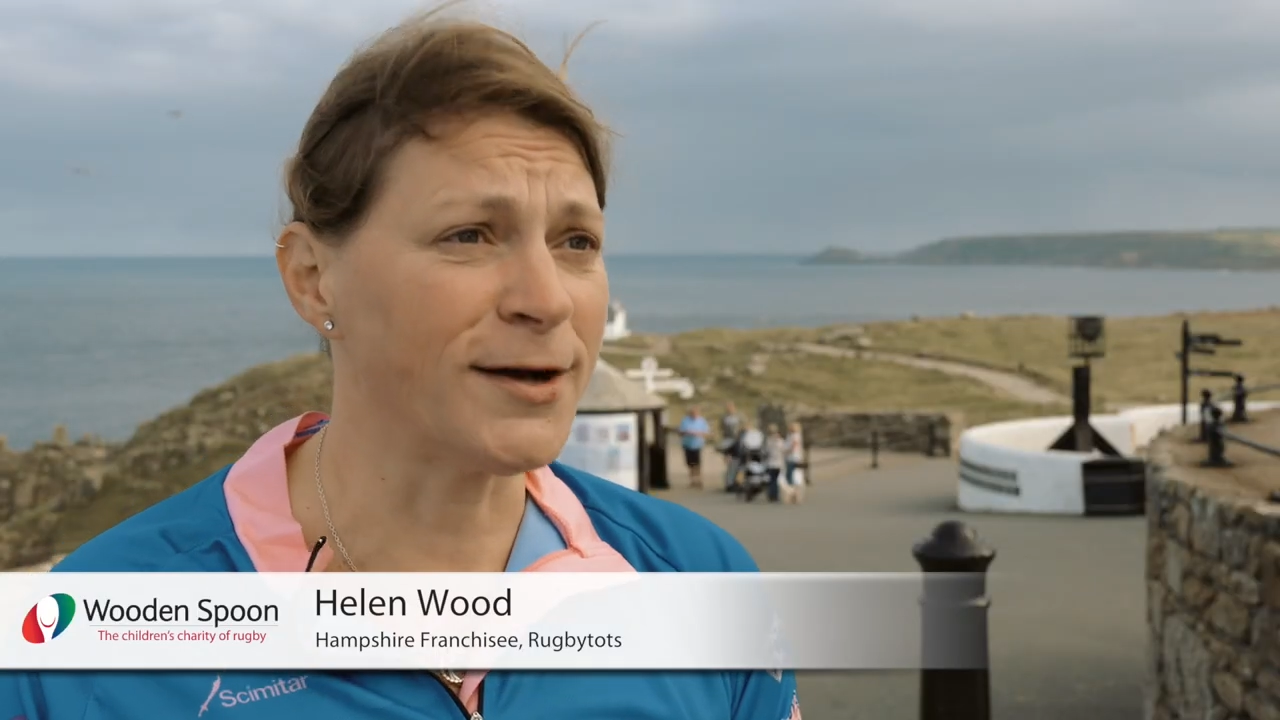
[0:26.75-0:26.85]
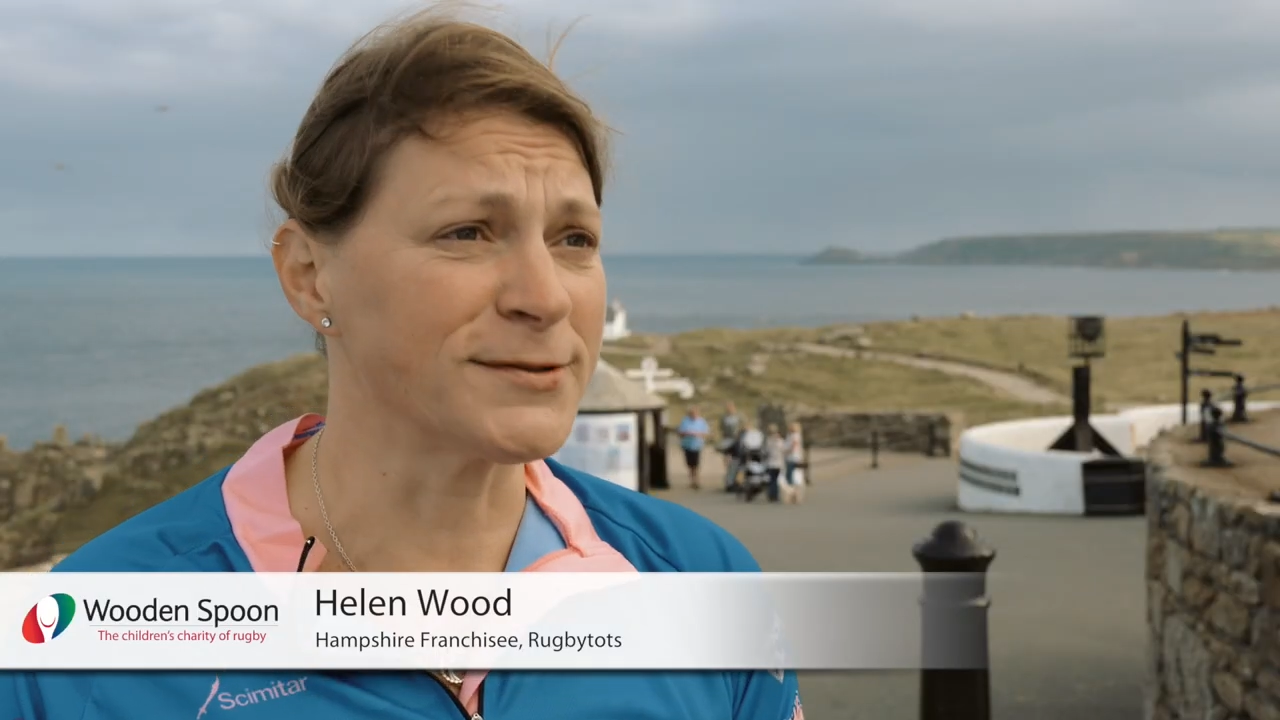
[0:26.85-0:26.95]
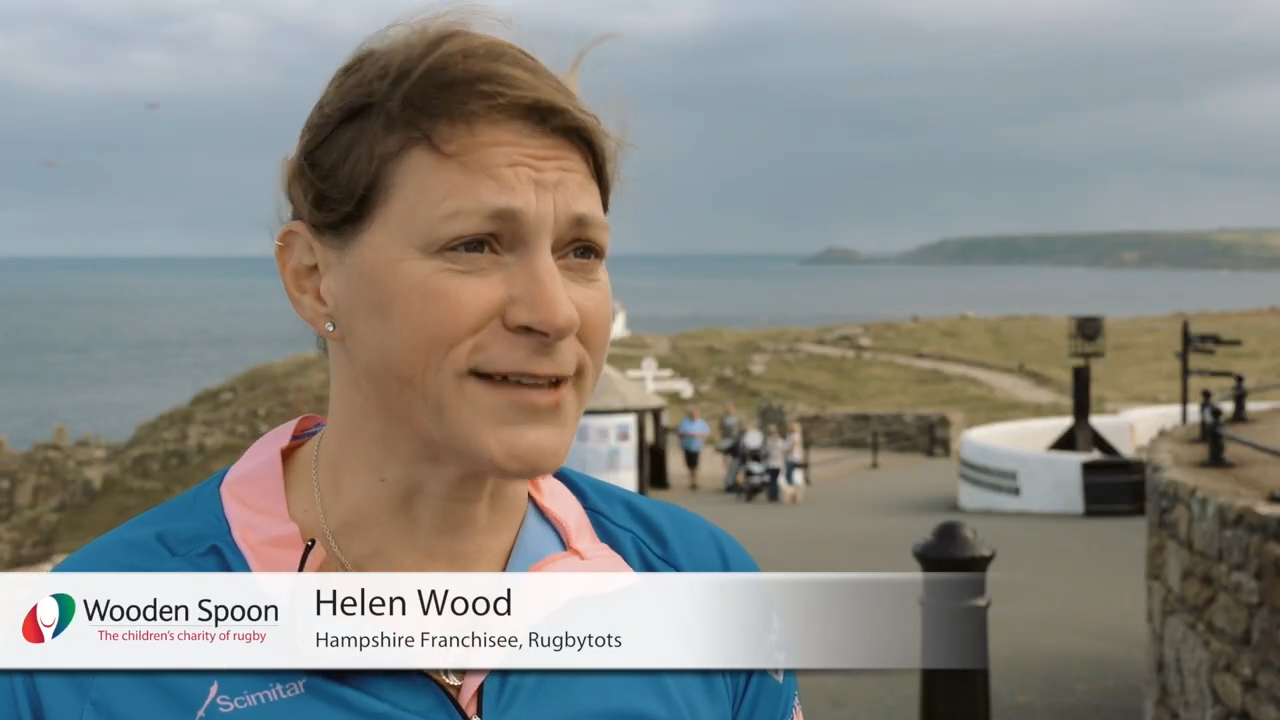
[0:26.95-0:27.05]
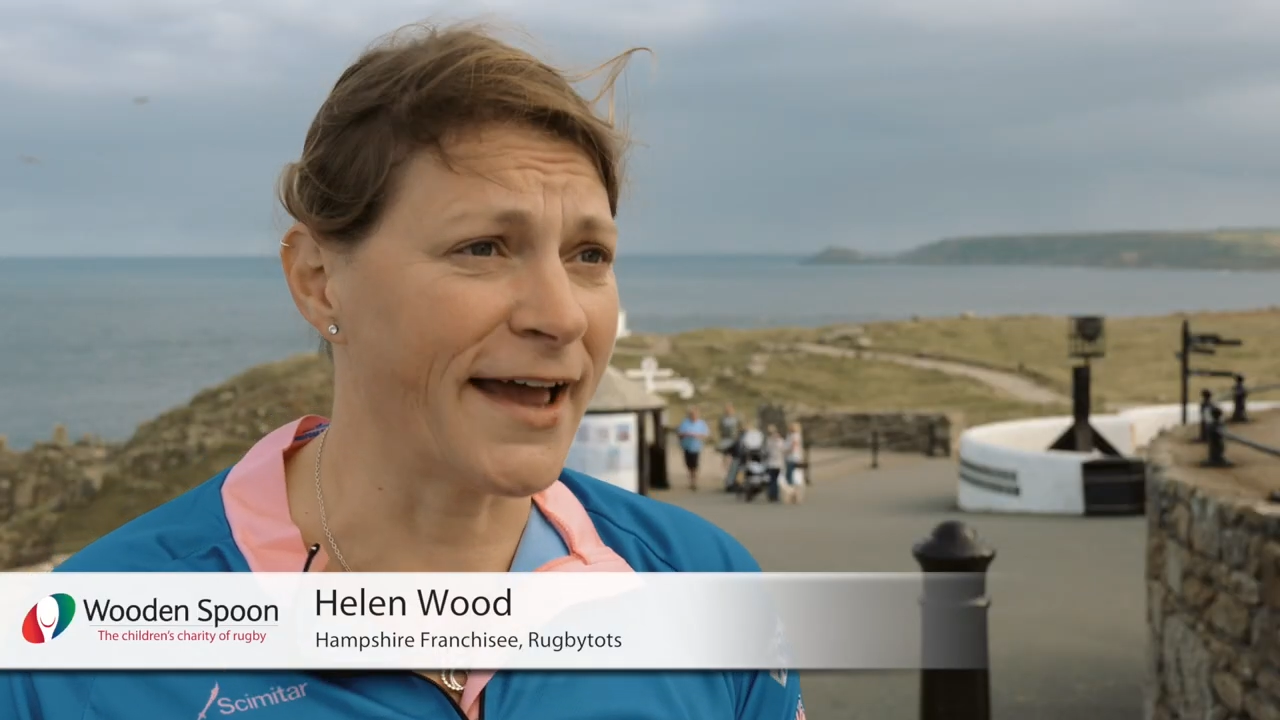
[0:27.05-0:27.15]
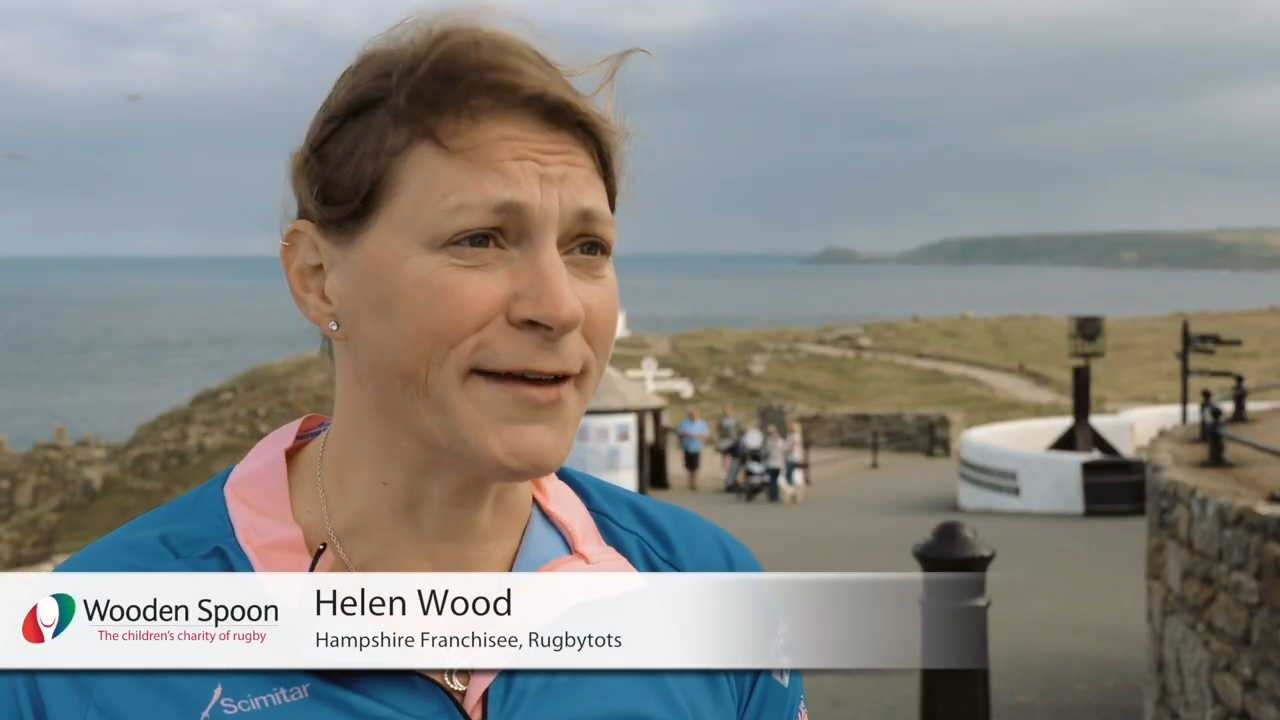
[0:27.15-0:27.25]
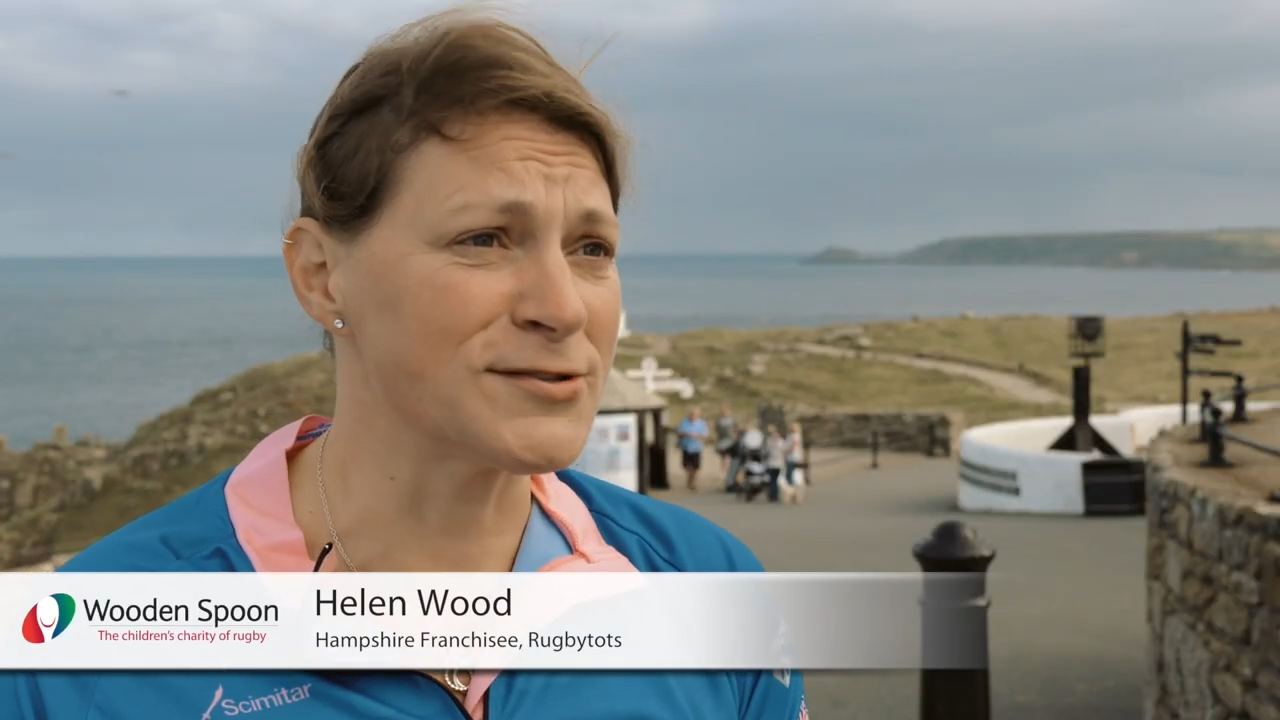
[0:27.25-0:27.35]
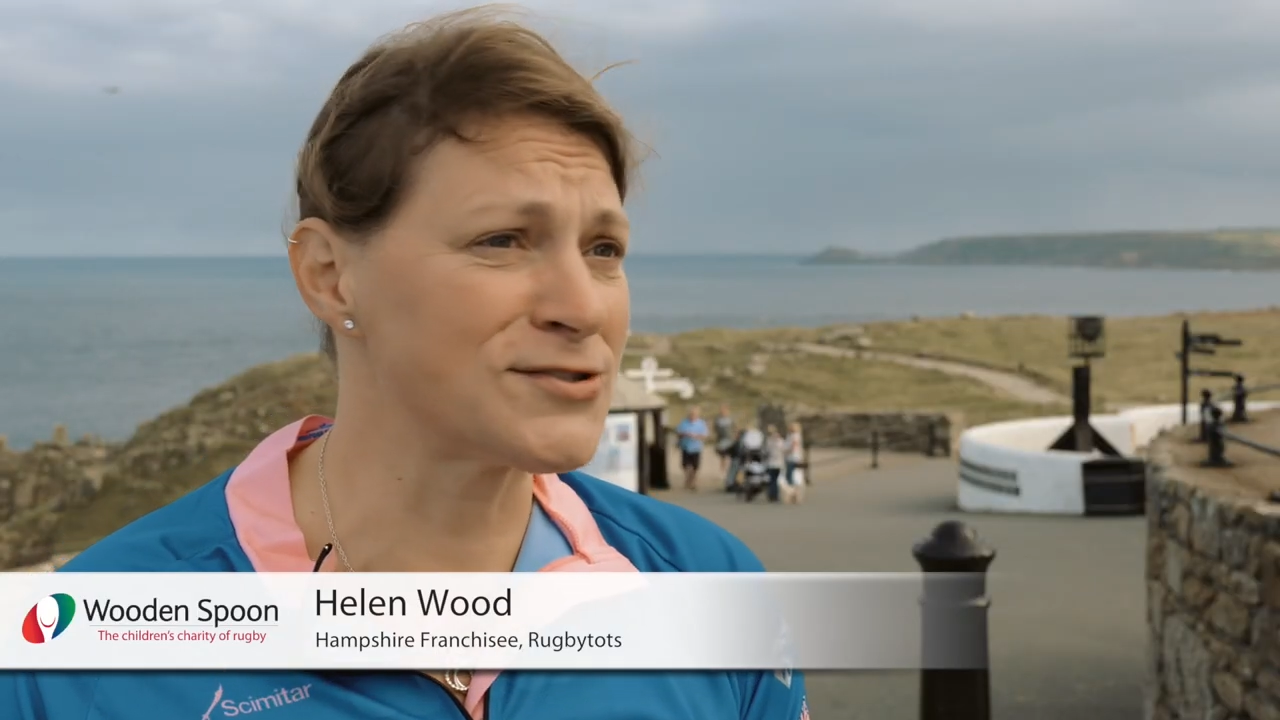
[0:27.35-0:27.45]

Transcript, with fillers: whole day.